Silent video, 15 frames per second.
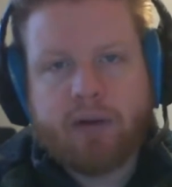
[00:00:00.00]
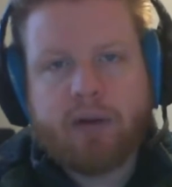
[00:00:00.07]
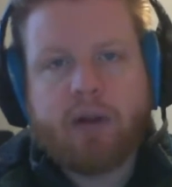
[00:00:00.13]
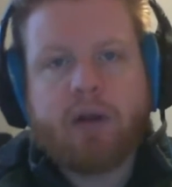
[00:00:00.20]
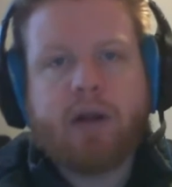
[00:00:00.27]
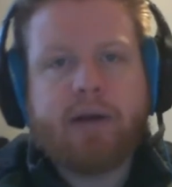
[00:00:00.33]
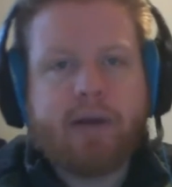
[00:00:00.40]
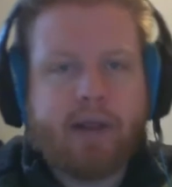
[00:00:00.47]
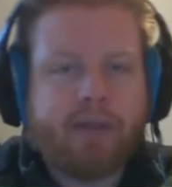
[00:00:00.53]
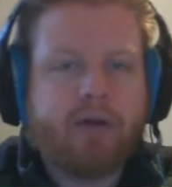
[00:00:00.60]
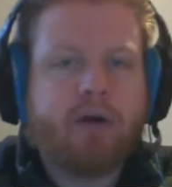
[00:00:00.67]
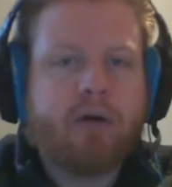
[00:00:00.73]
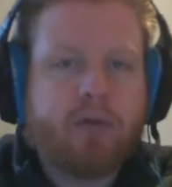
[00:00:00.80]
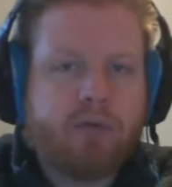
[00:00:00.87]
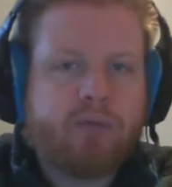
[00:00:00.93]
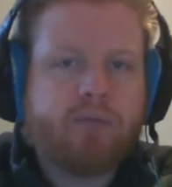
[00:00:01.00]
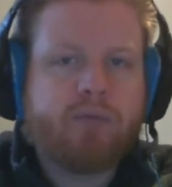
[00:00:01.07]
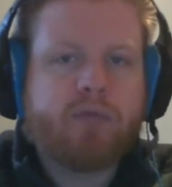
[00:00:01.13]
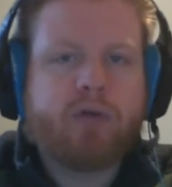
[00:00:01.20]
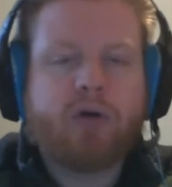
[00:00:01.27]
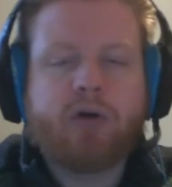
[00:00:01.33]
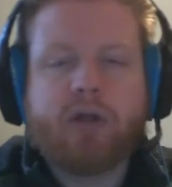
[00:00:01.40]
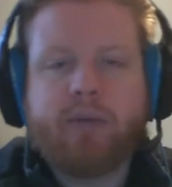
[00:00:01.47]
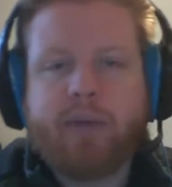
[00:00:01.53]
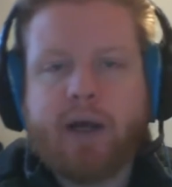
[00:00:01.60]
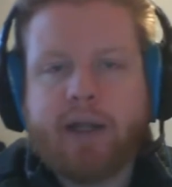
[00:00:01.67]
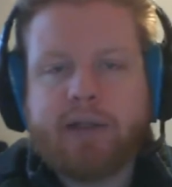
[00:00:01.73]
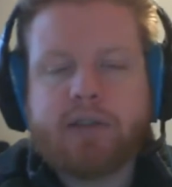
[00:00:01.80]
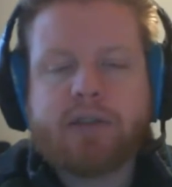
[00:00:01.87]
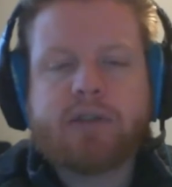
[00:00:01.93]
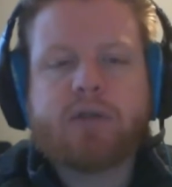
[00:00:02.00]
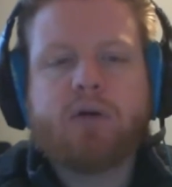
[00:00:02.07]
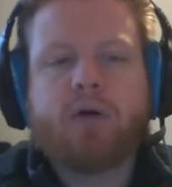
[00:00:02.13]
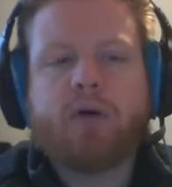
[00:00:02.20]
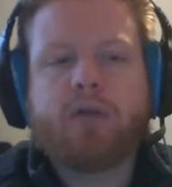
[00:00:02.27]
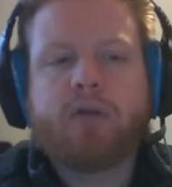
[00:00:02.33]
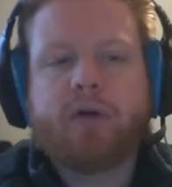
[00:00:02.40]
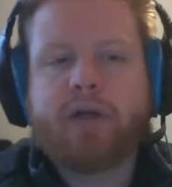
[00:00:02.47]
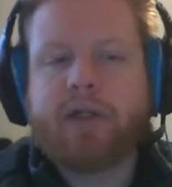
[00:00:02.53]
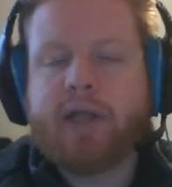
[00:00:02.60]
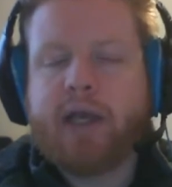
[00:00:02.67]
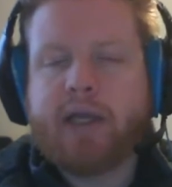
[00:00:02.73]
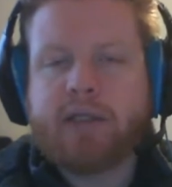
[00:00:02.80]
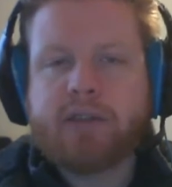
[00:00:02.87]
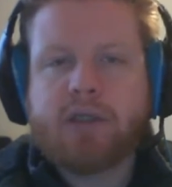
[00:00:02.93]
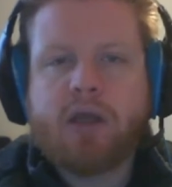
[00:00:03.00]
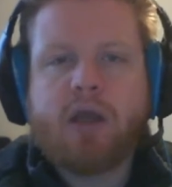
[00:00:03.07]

you know, another 30 months or 30 days.